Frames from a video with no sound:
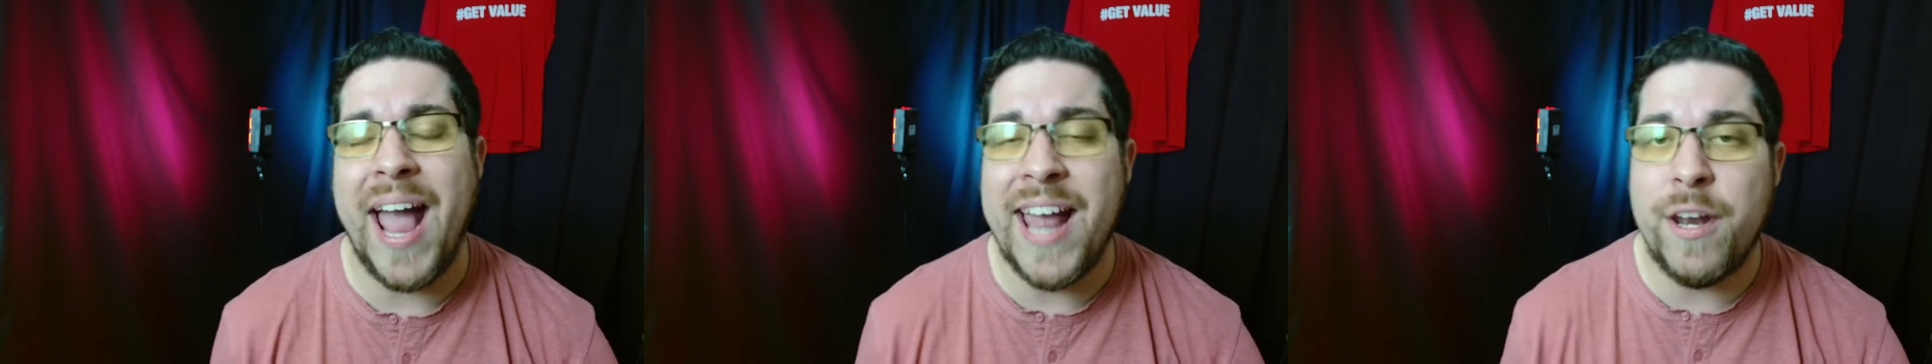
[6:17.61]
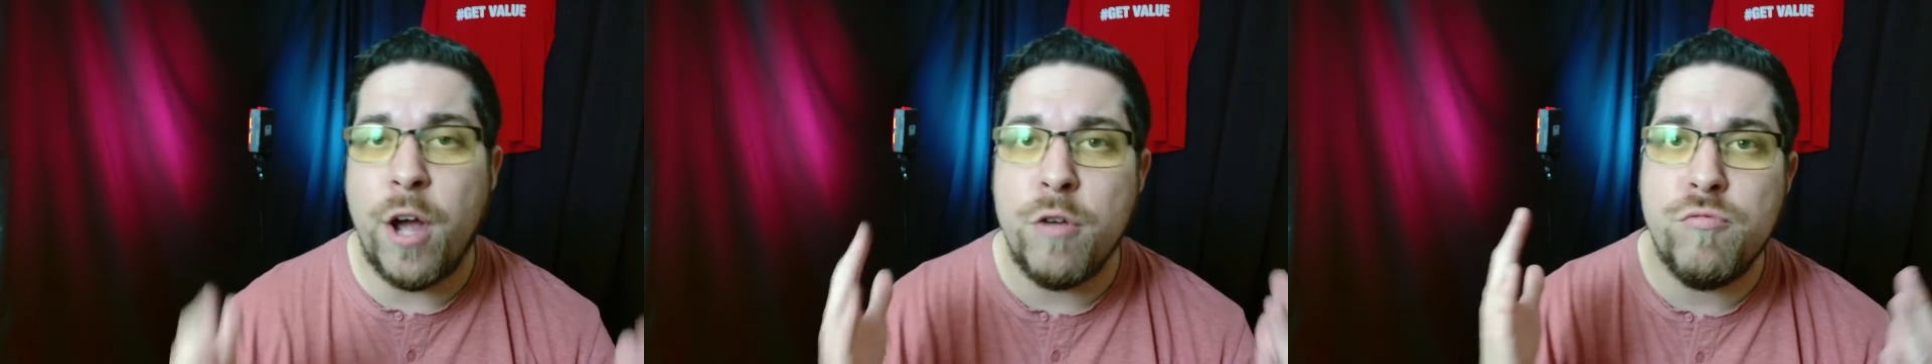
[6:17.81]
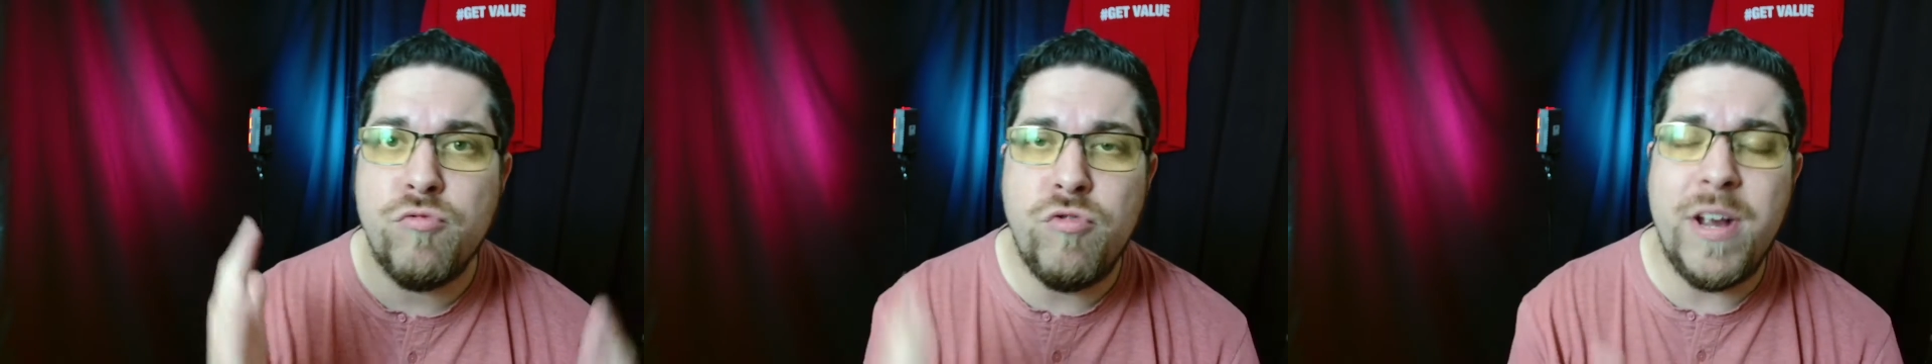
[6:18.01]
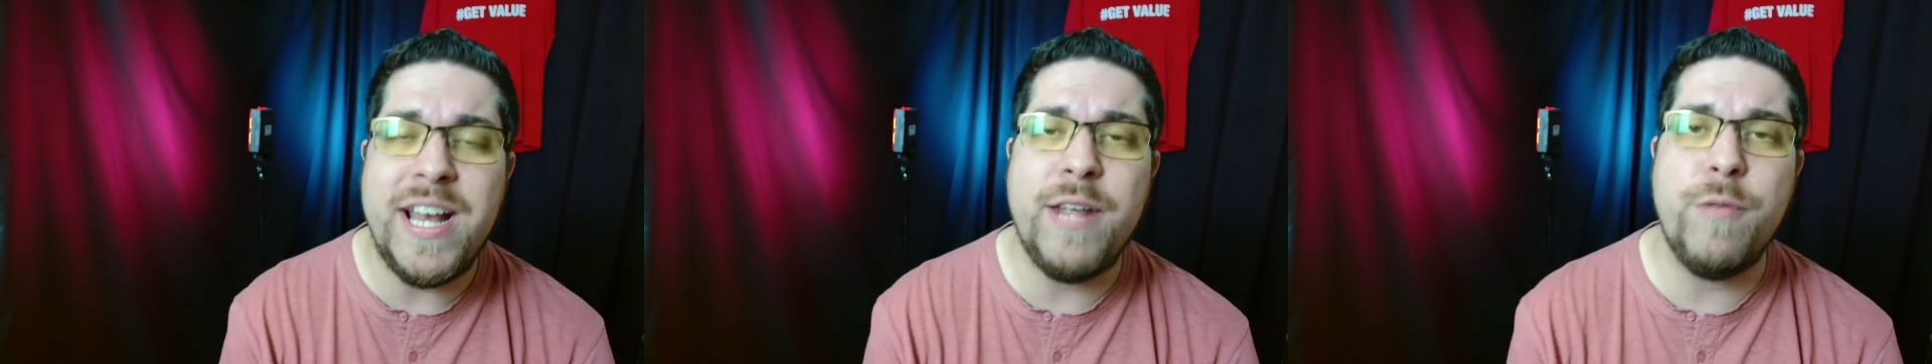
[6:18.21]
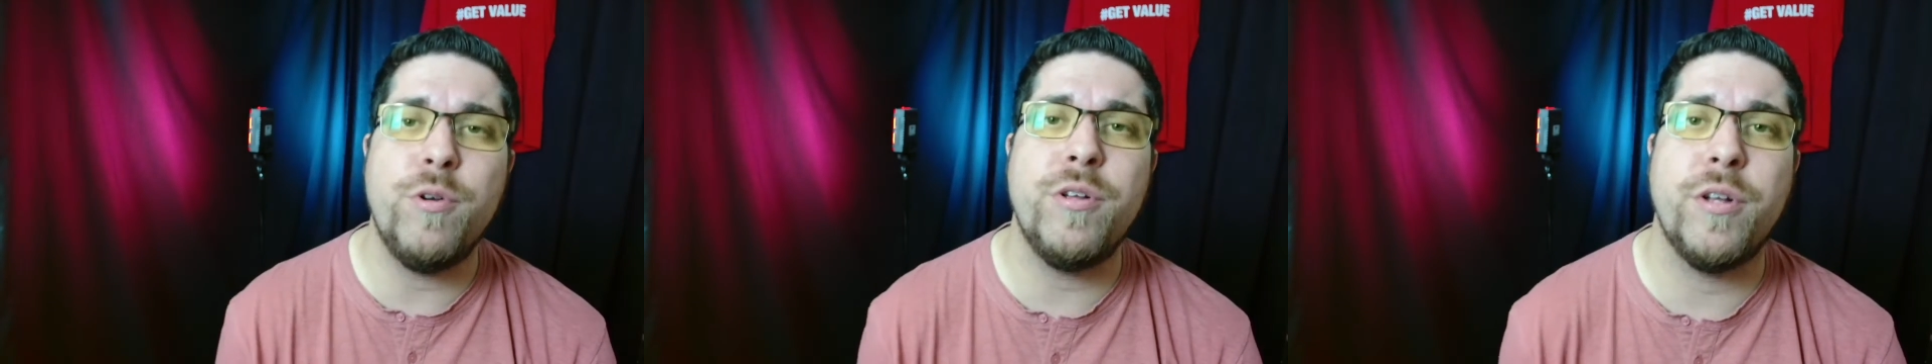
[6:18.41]
and I
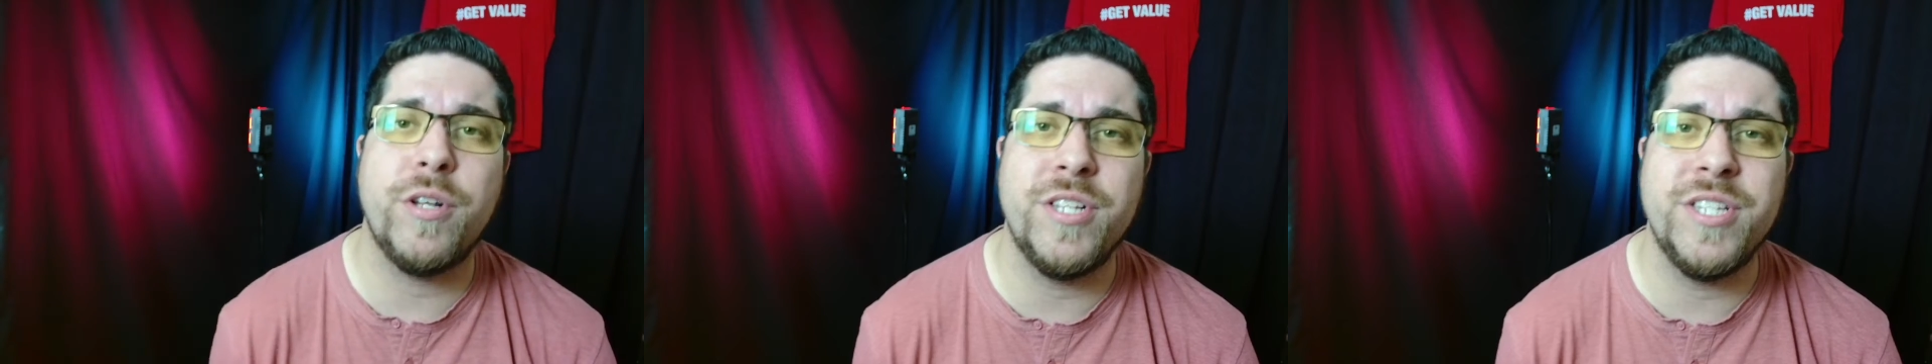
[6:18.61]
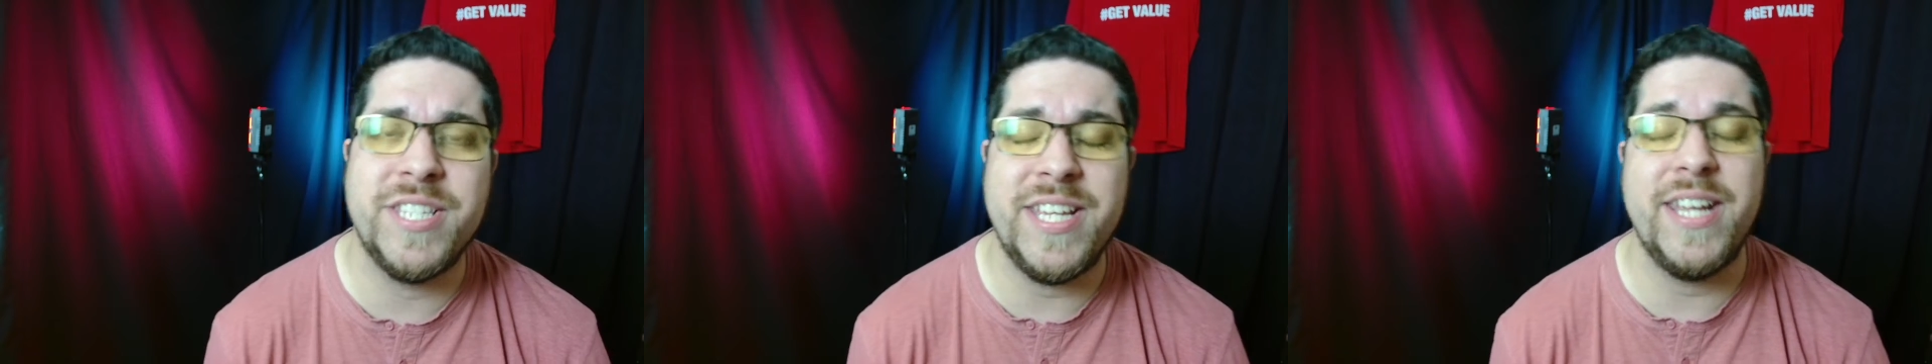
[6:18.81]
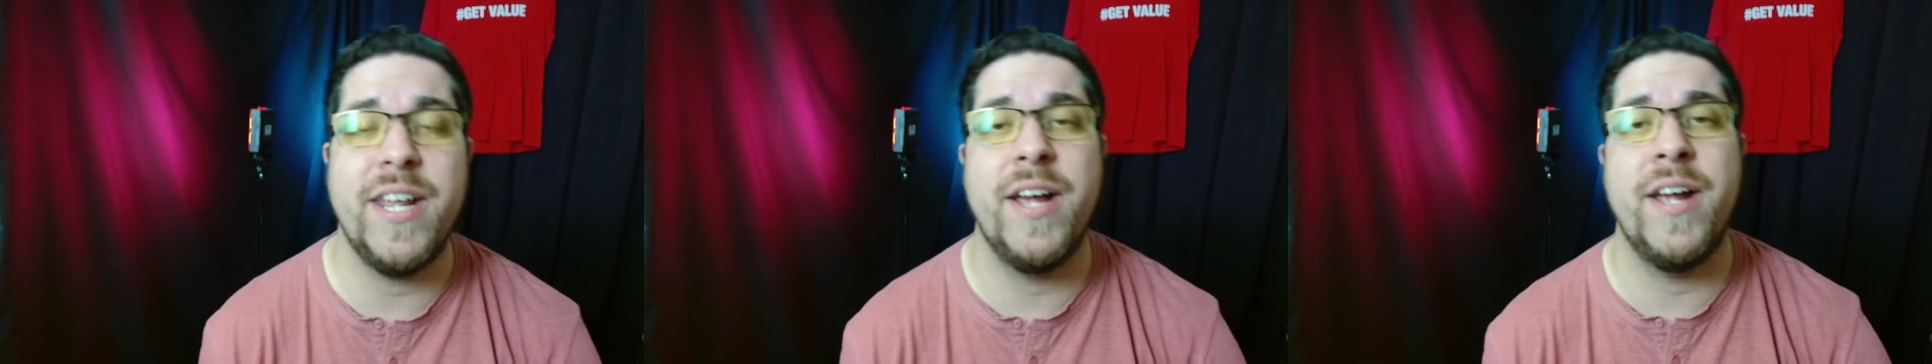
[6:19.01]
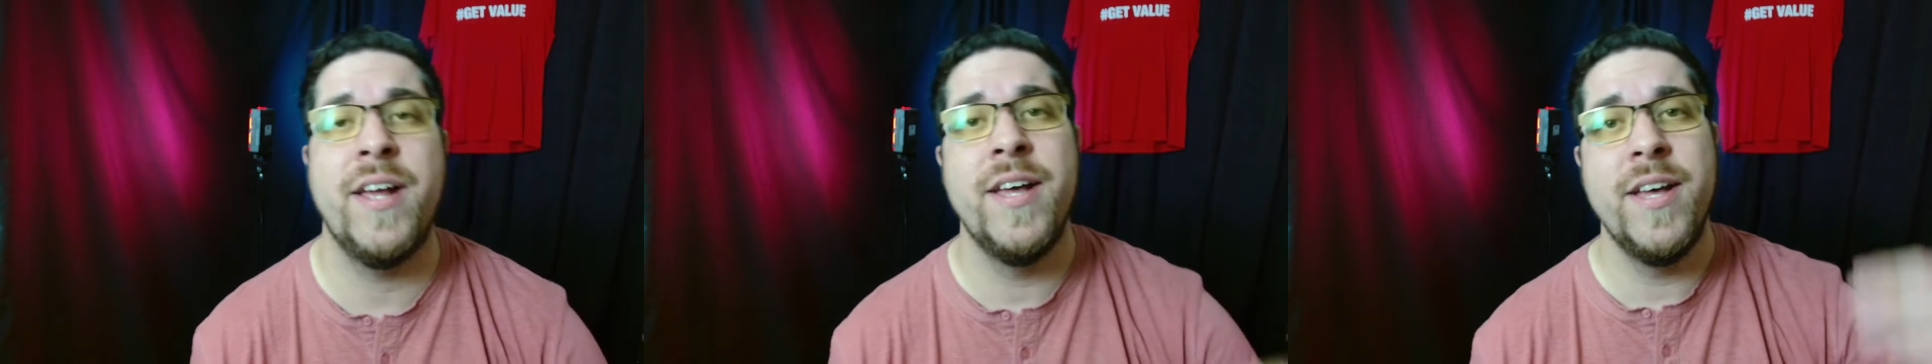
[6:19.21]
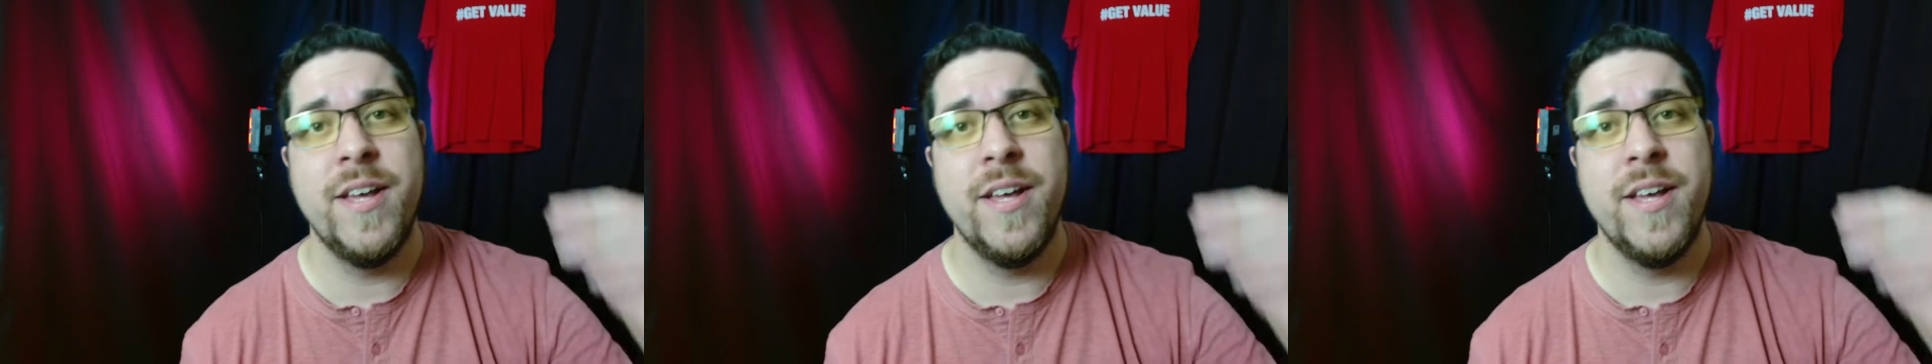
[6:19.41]
really will consider